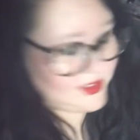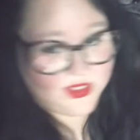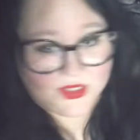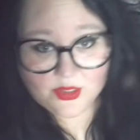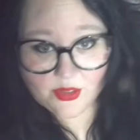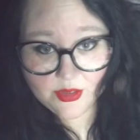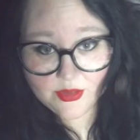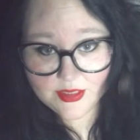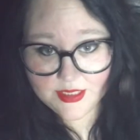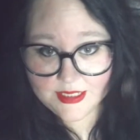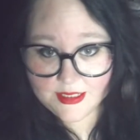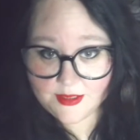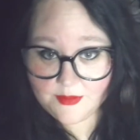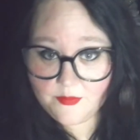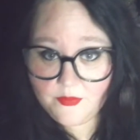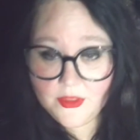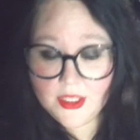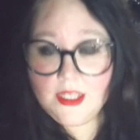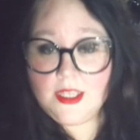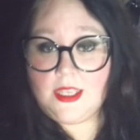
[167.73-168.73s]
all the
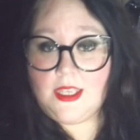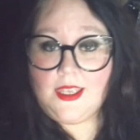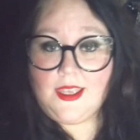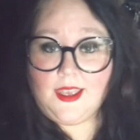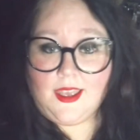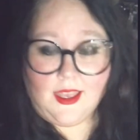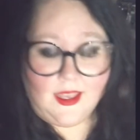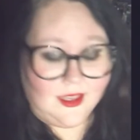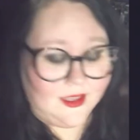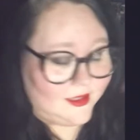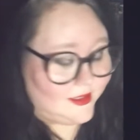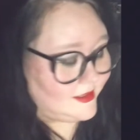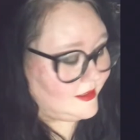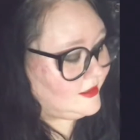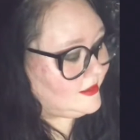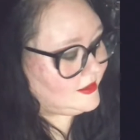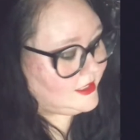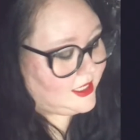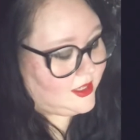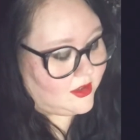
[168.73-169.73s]
time.
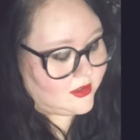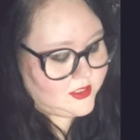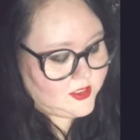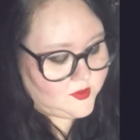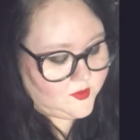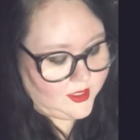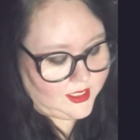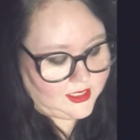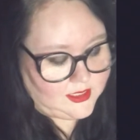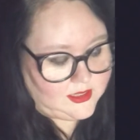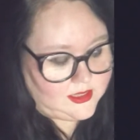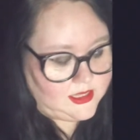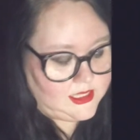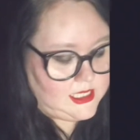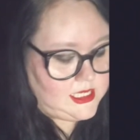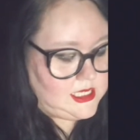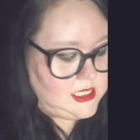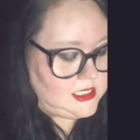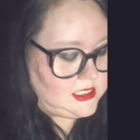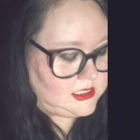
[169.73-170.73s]
They also had
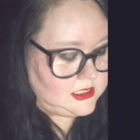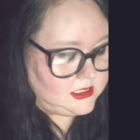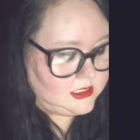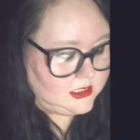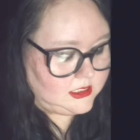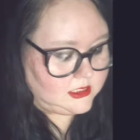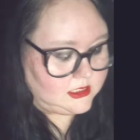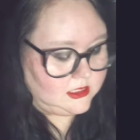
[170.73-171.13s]
these,